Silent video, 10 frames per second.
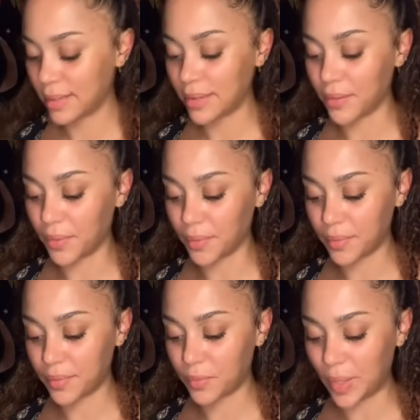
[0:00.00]
yo,
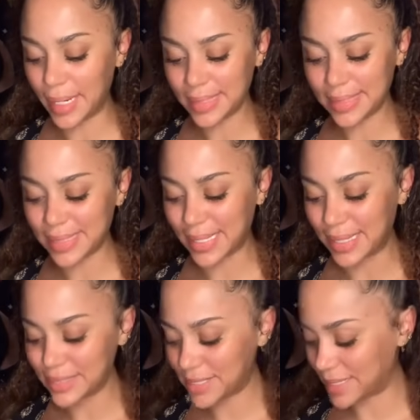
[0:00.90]
why is this
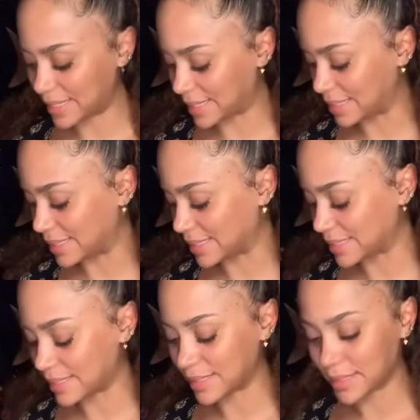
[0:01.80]
energy like
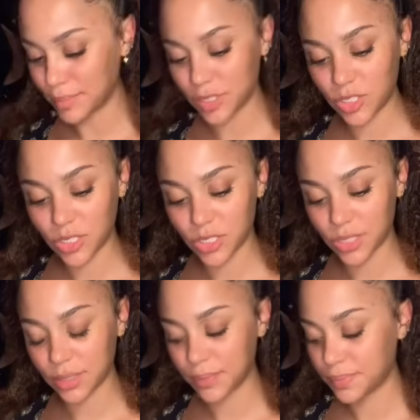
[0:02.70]
this? The
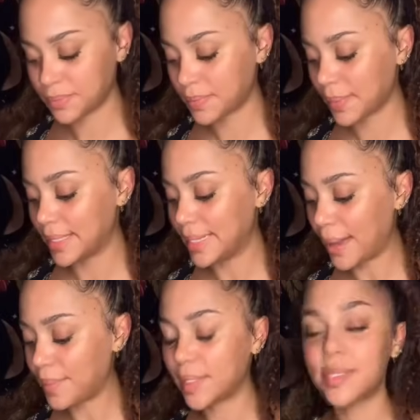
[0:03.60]
magician. Yeah,
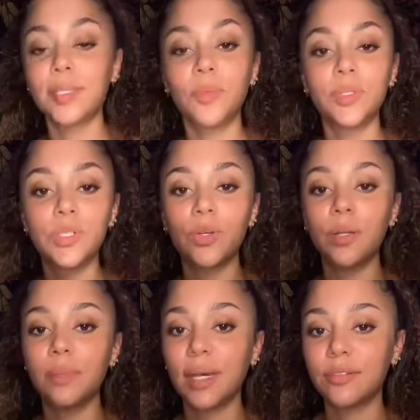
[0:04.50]
because someone is trying to
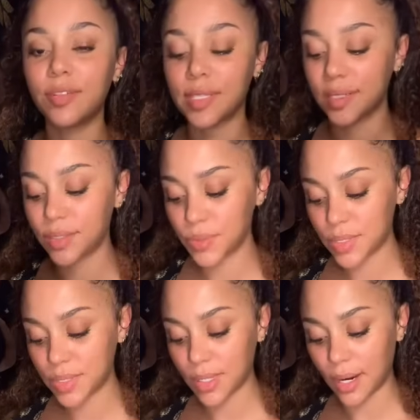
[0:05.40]
manifest a new
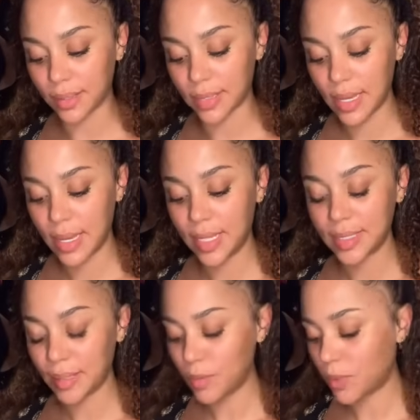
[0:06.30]
start.
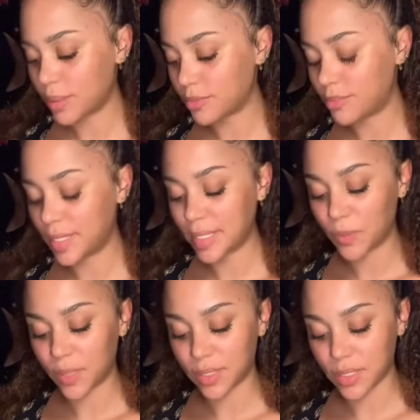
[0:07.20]
Tell me what I'm feeling
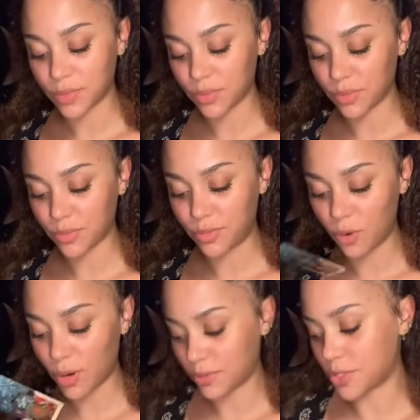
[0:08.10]
with this
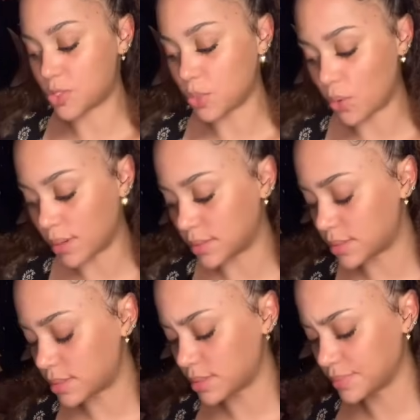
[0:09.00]
Four of
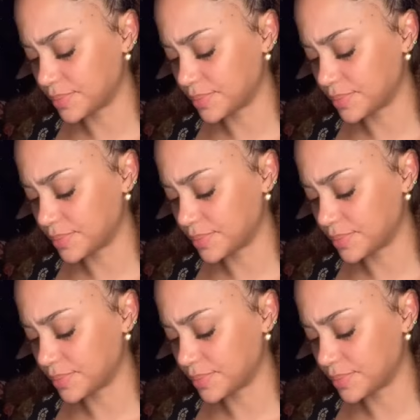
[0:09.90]
Swords,